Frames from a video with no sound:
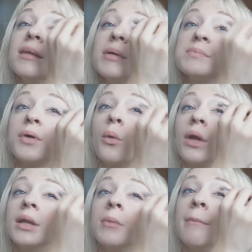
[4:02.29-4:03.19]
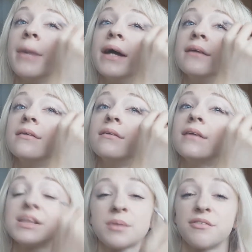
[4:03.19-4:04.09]
It must be all under my bed.
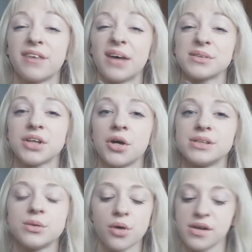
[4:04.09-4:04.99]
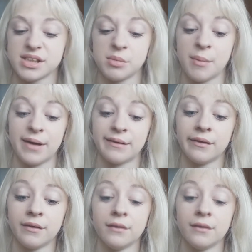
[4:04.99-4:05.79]
That's where everything else goes. It all goes under my bed.